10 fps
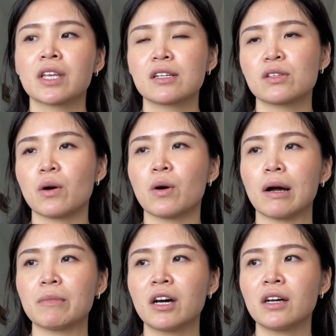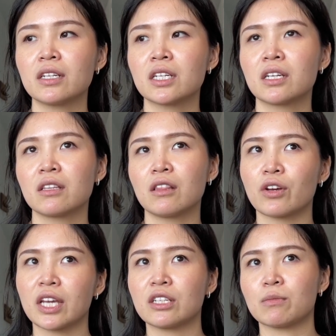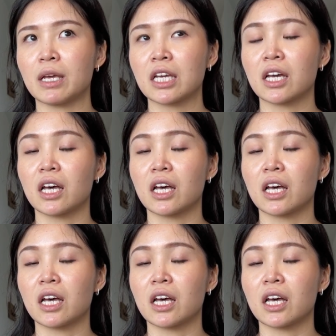So I'm not looking to make